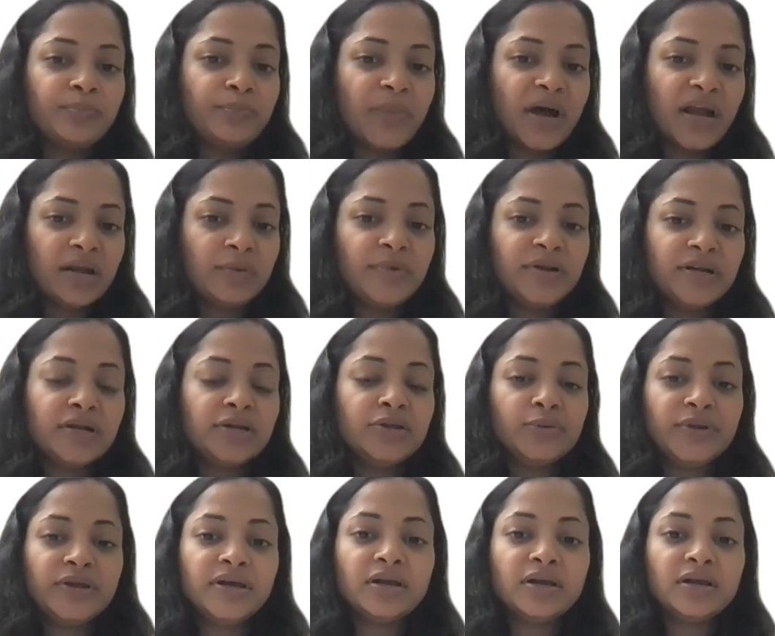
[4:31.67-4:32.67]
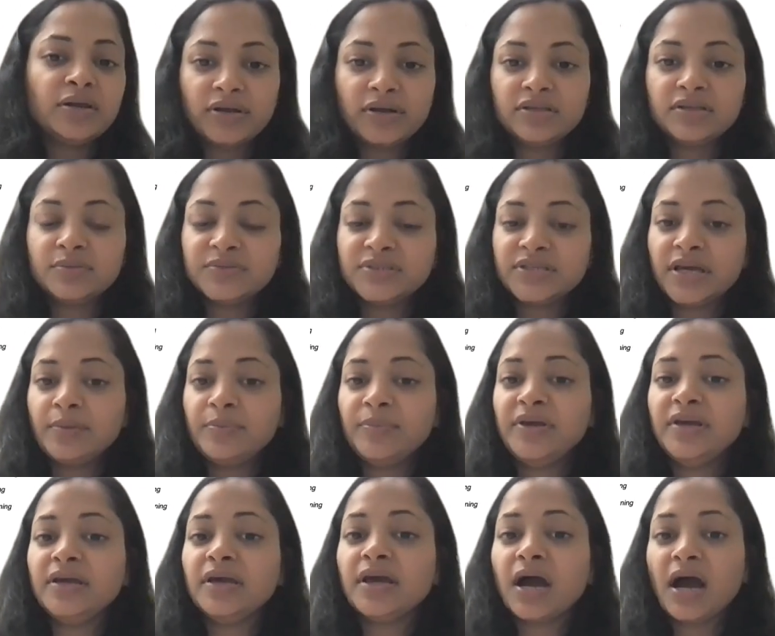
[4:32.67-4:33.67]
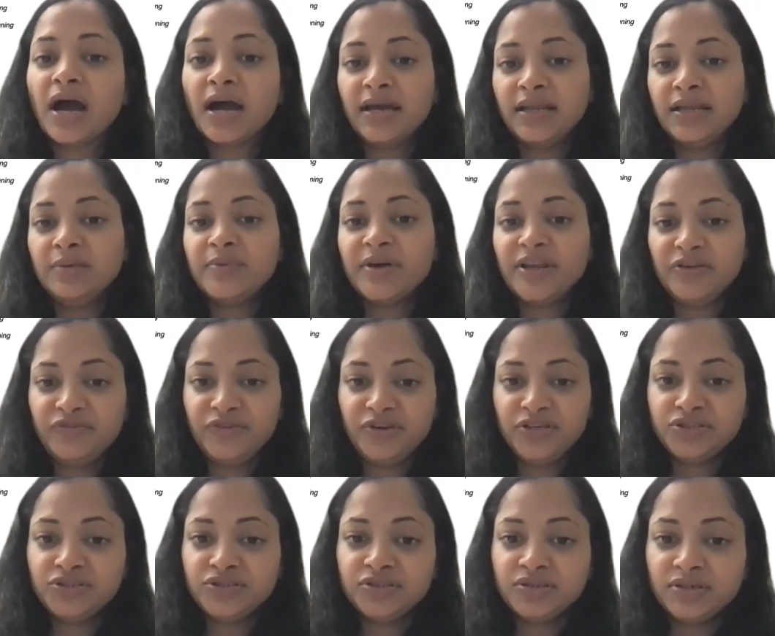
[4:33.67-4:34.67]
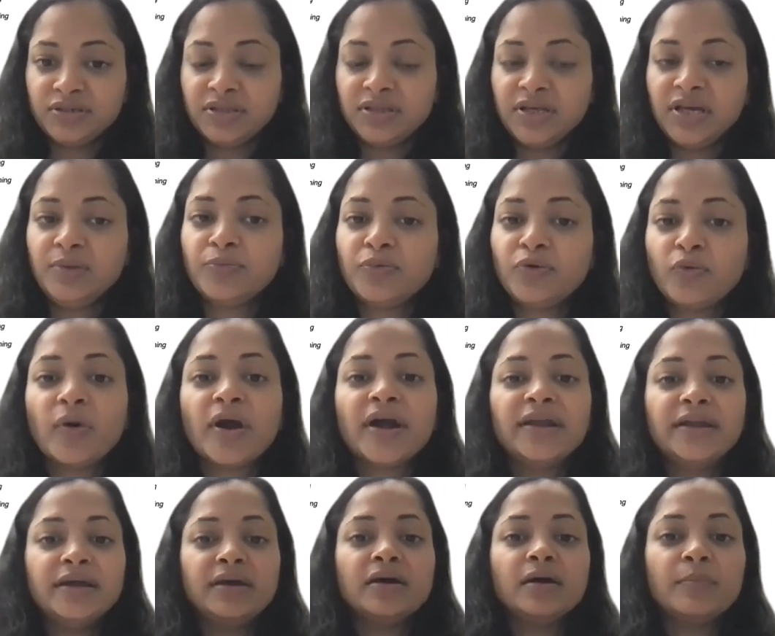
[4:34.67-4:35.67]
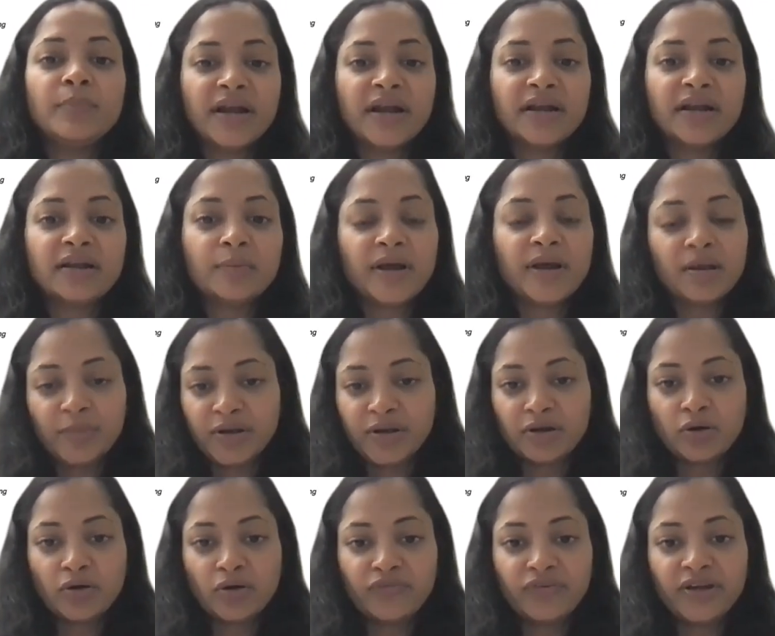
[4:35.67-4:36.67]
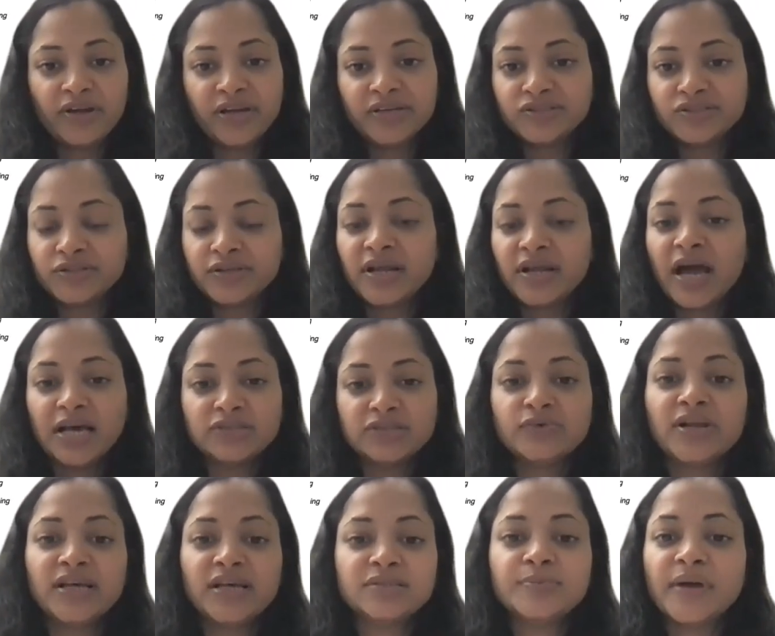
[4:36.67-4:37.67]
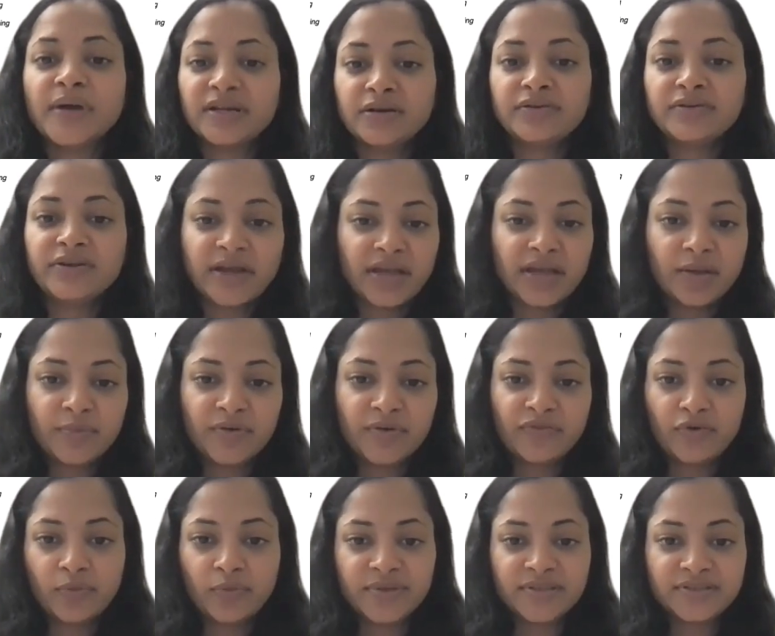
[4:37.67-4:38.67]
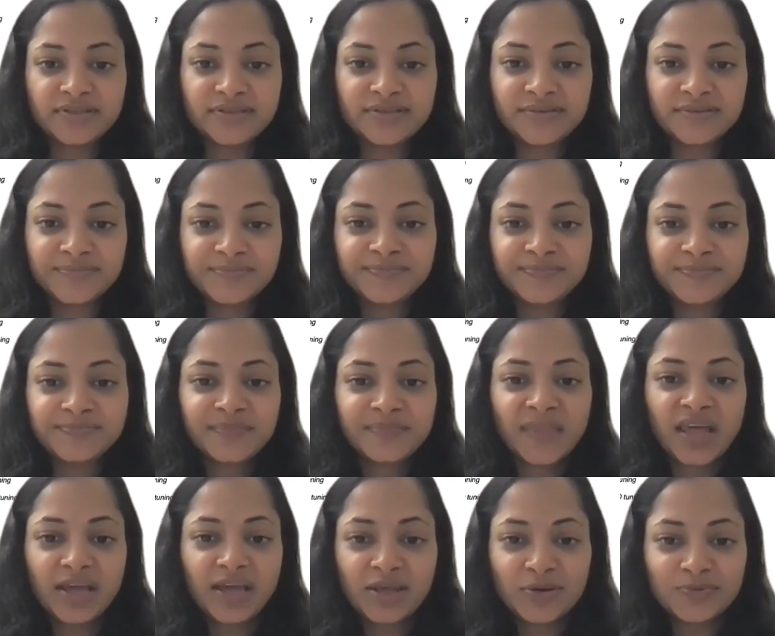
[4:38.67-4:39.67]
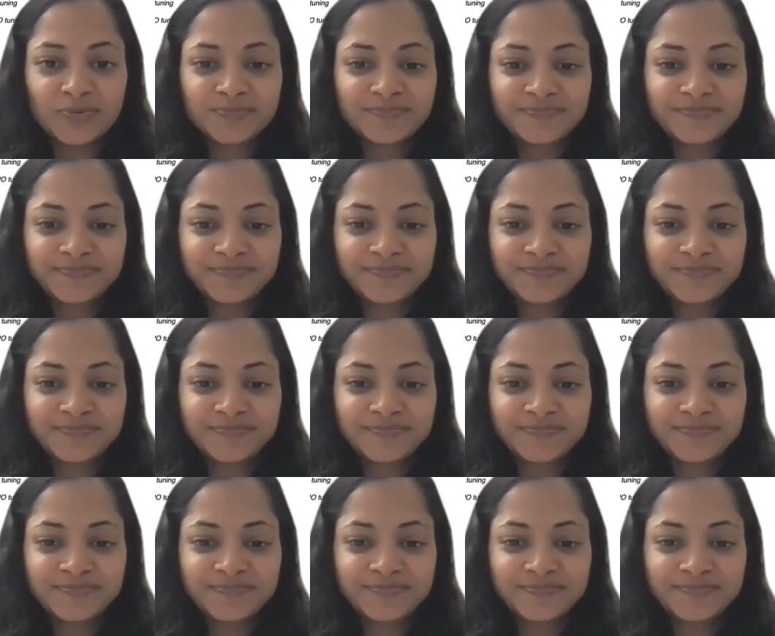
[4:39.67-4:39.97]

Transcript: parameter tuning algorithms can be highly beneficial in providing a better parameter configuration as well as better tracking performance. Thank you.